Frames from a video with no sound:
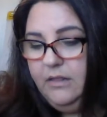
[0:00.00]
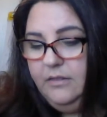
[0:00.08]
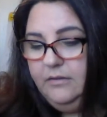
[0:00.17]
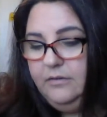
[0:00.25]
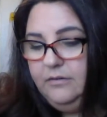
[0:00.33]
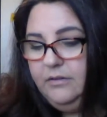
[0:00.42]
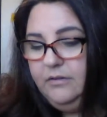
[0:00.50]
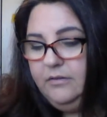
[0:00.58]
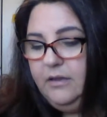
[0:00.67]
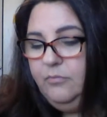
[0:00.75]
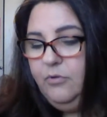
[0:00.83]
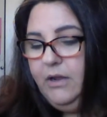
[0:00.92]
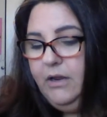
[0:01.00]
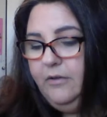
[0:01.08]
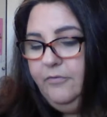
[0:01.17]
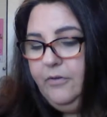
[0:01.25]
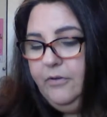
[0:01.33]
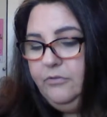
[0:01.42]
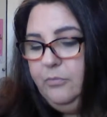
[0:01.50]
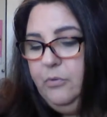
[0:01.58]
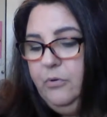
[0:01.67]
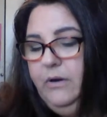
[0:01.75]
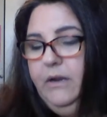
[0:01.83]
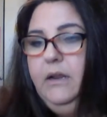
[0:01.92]
This is the same rate of false
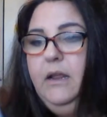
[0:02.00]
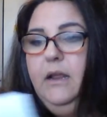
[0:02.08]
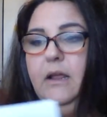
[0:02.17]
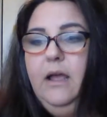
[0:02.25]
reporting